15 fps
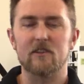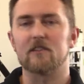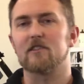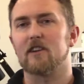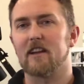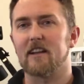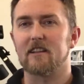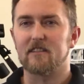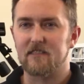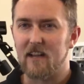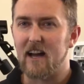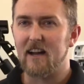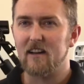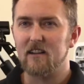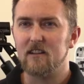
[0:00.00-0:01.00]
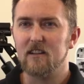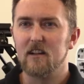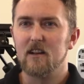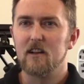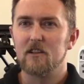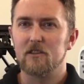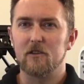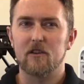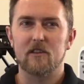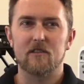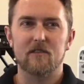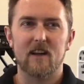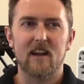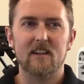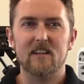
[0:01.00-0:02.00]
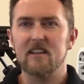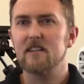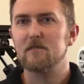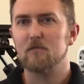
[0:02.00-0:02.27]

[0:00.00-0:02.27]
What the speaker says: your training style due to the fact he